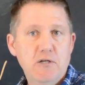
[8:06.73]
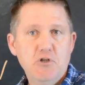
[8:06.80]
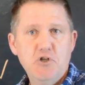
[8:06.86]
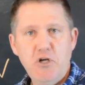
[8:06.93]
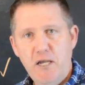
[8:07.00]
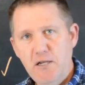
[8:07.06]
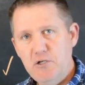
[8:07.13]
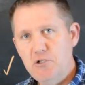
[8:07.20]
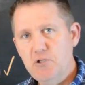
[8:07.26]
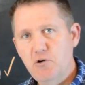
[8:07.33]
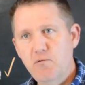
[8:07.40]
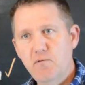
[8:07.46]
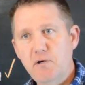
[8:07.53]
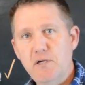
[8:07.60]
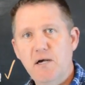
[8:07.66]
changes
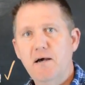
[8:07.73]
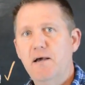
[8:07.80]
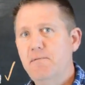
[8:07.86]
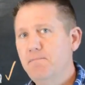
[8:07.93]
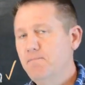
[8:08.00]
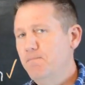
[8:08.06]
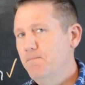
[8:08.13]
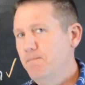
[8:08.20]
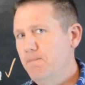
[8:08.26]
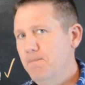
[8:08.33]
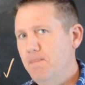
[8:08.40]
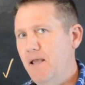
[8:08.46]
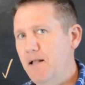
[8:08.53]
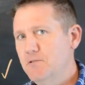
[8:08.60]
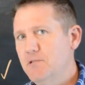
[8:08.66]
over time,
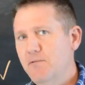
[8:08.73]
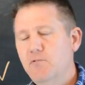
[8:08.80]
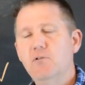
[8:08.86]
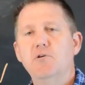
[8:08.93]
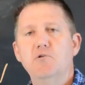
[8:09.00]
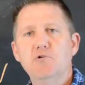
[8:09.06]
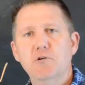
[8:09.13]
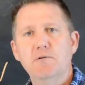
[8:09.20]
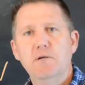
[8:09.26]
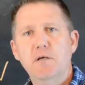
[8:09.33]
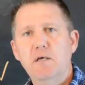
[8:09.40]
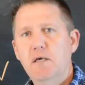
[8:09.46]
that's evolution.